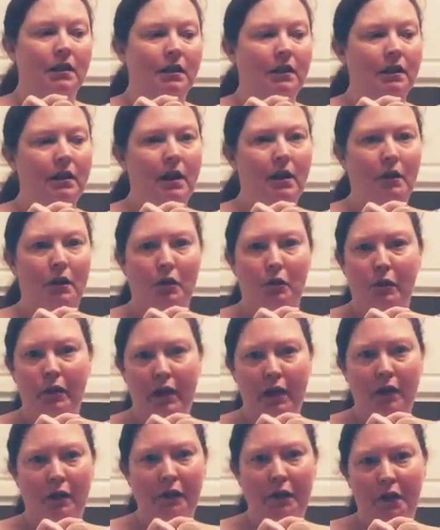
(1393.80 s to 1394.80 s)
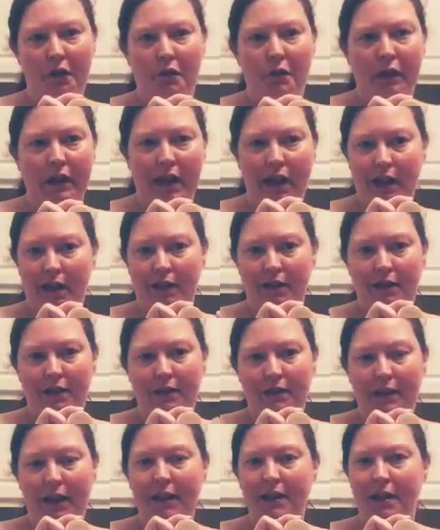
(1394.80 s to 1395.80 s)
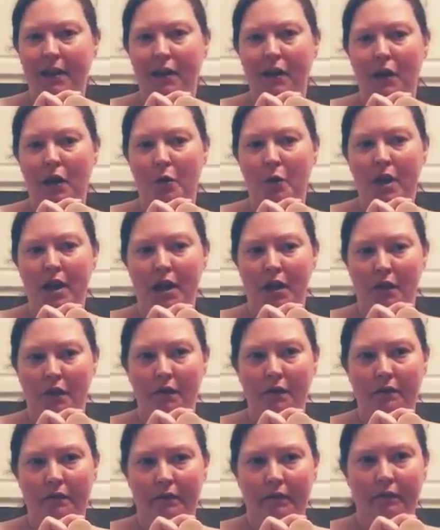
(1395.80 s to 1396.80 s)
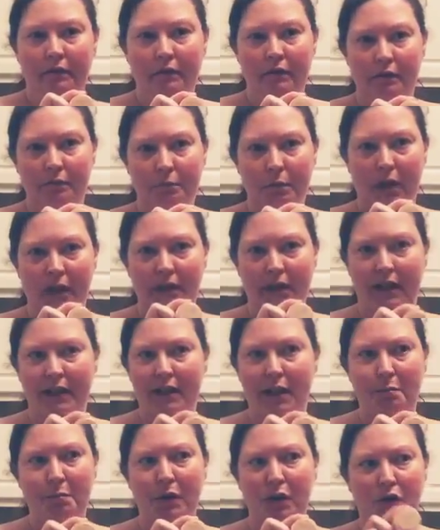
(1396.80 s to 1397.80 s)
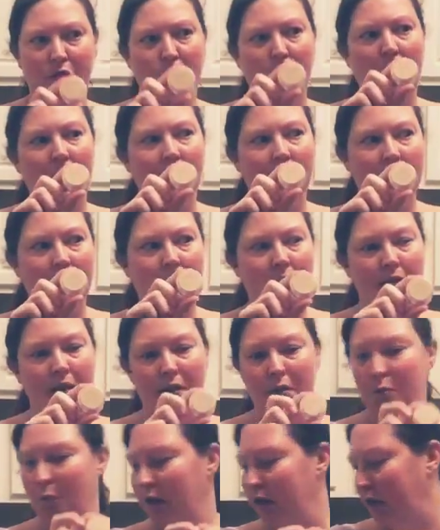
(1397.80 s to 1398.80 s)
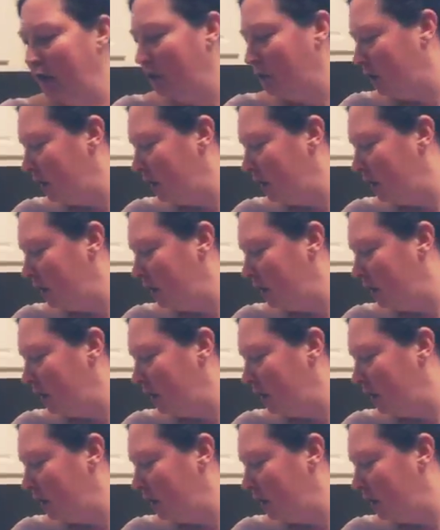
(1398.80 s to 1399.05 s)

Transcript: including all your ingredients, that's going to go here, because that's how much you got into this one little